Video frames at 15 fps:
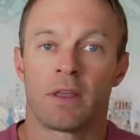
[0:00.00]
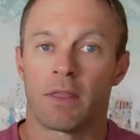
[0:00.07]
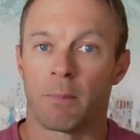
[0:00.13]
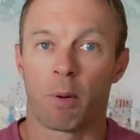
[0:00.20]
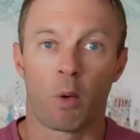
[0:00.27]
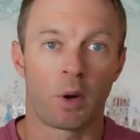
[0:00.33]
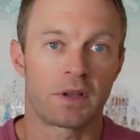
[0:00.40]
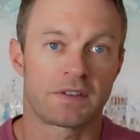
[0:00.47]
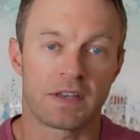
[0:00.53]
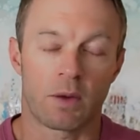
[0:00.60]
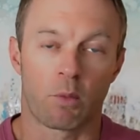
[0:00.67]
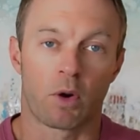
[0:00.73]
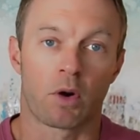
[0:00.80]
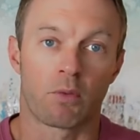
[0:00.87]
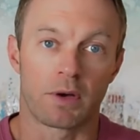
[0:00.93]
the points
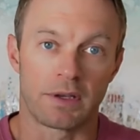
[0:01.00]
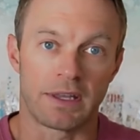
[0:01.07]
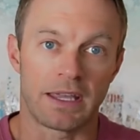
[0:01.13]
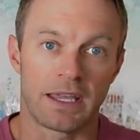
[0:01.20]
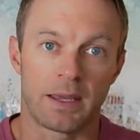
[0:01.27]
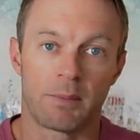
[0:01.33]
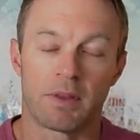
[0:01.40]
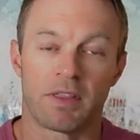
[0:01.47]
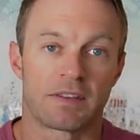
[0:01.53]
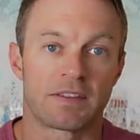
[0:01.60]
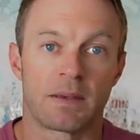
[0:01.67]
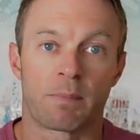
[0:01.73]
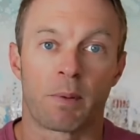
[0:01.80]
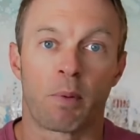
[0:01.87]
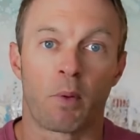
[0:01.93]
that were redeemed, and the
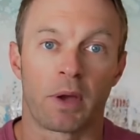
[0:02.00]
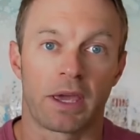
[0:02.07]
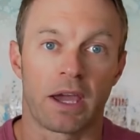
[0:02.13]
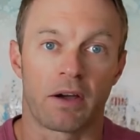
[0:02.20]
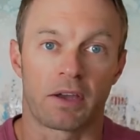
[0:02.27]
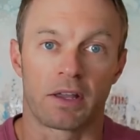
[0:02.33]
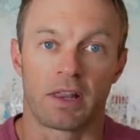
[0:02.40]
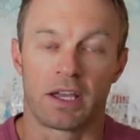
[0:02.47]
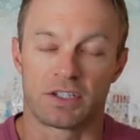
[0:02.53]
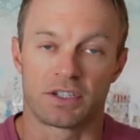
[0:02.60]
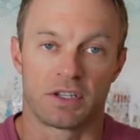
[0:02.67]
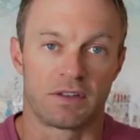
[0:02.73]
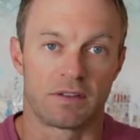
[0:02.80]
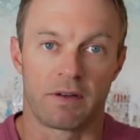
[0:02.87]
Semper Point calculations of